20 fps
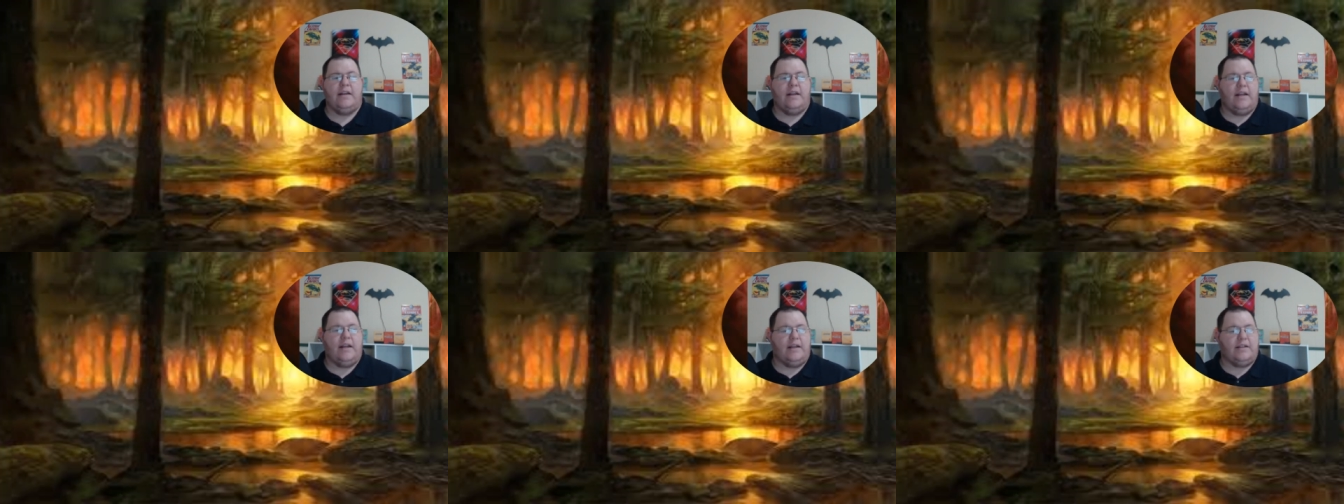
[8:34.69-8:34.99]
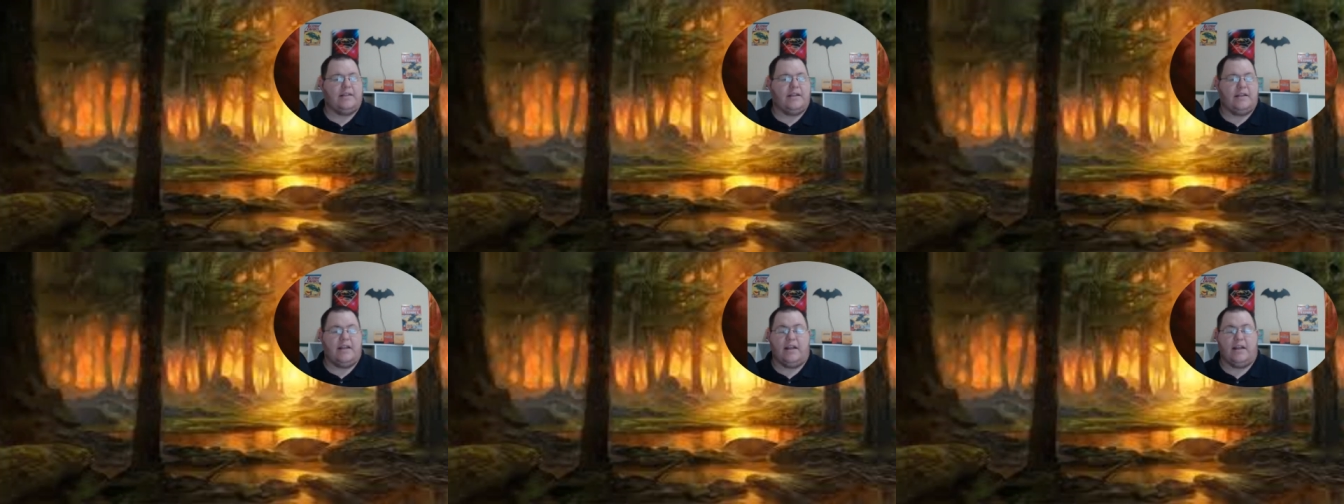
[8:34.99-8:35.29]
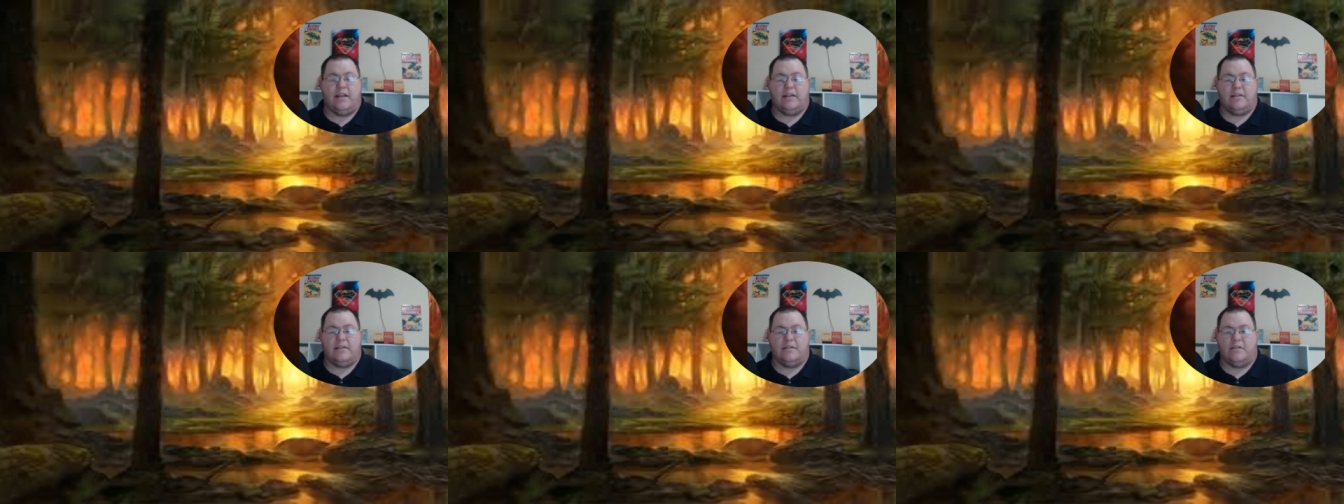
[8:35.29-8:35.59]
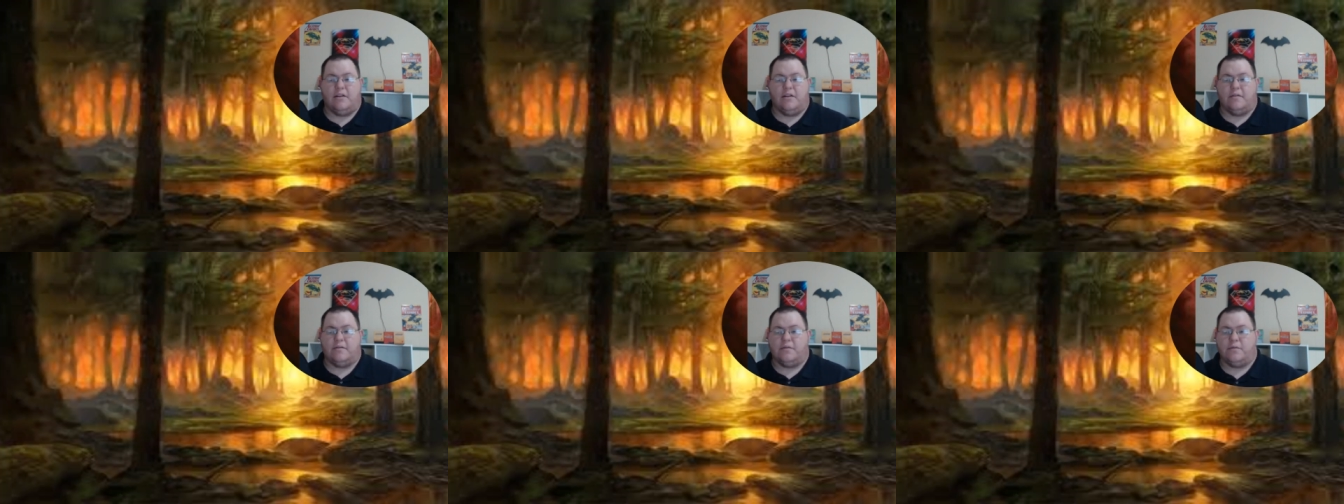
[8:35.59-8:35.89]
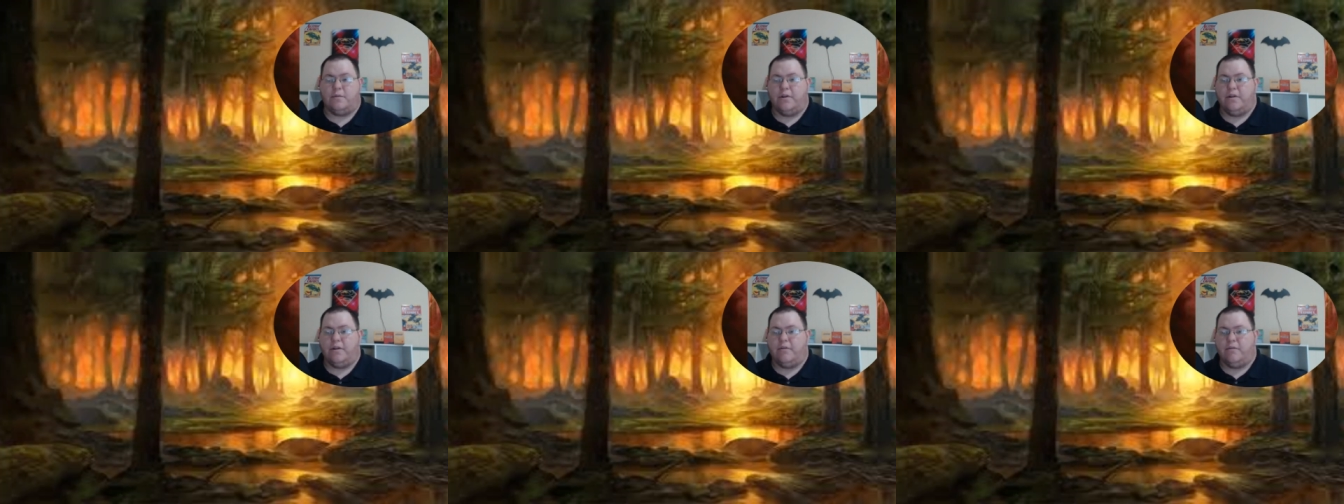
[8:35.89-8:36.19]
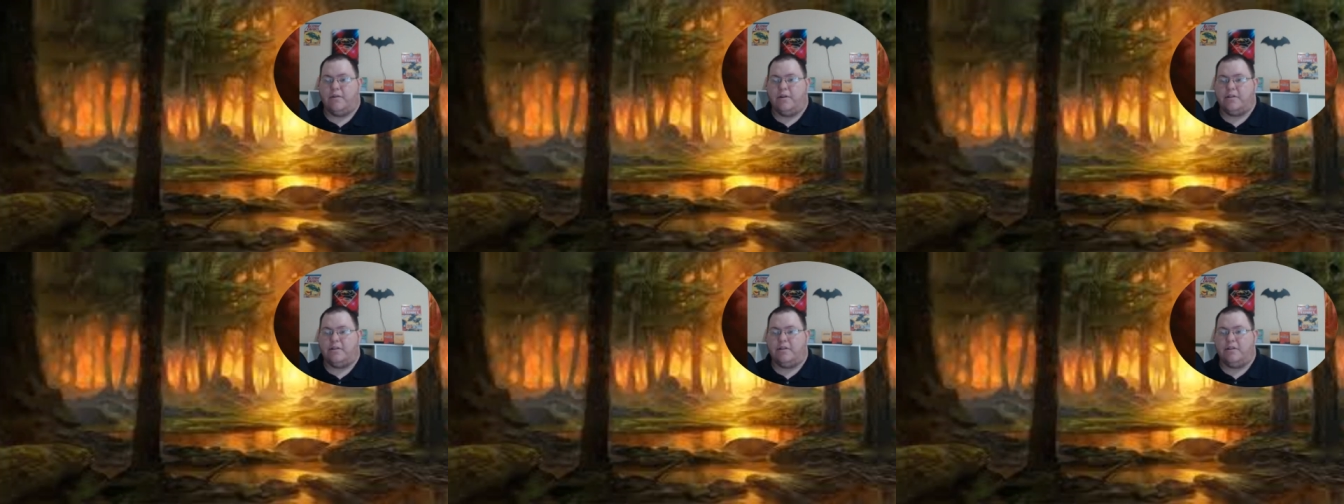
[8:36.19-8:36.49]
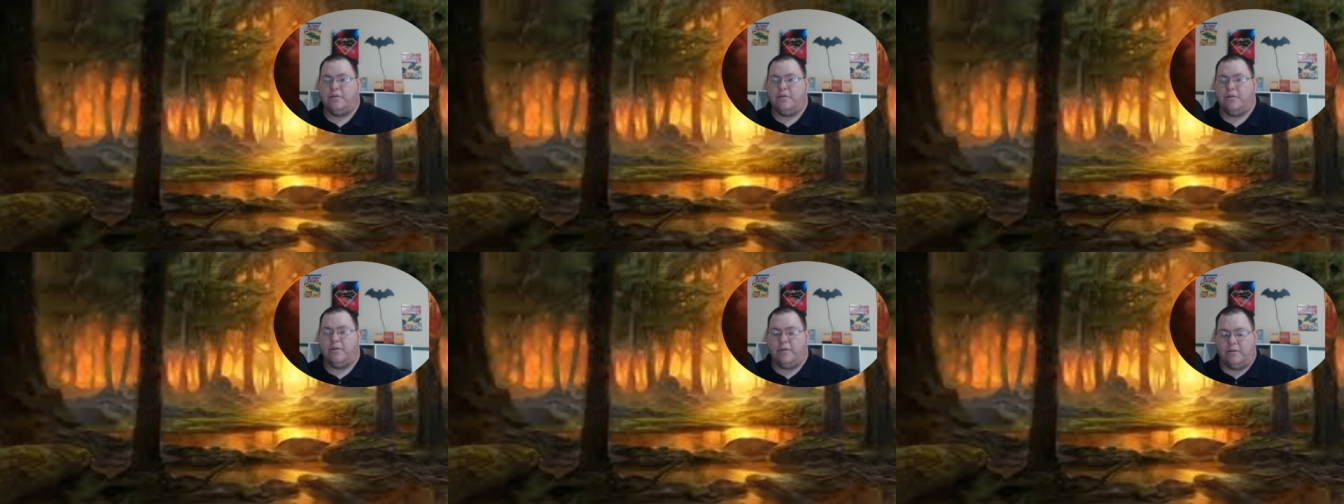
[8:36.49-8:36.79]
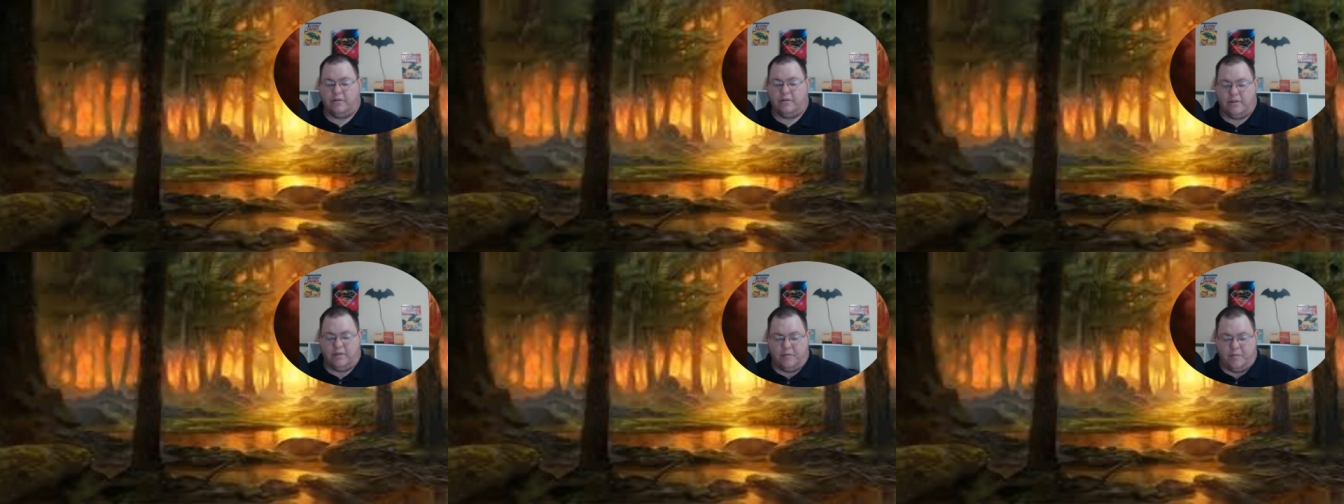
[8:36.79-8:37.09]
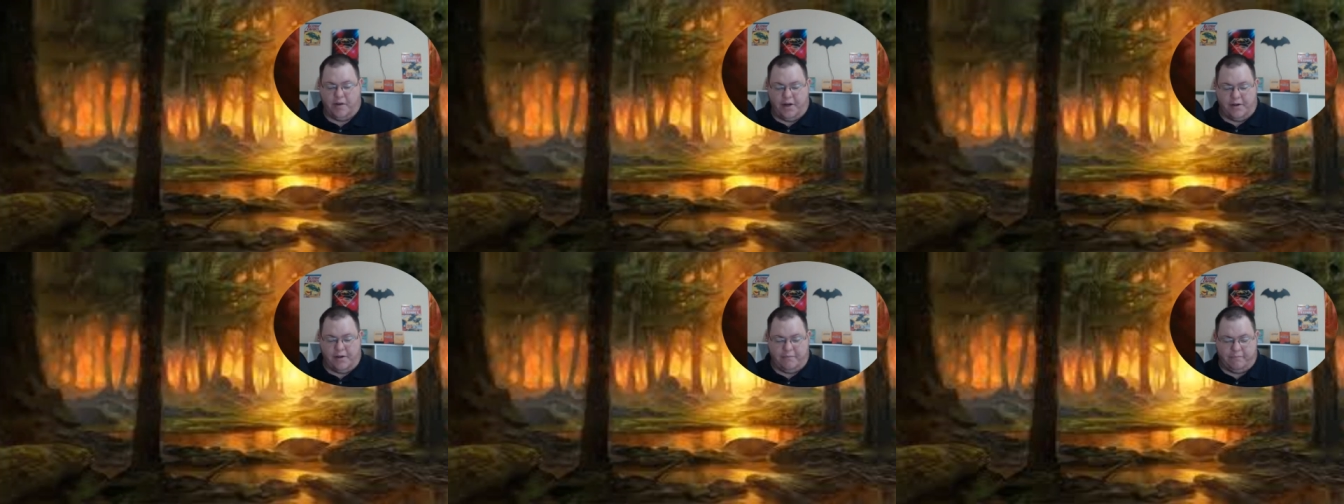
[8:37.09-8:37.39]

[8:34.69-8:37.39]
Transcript: as I think it deserves. So we're going to run 2 of those in the main.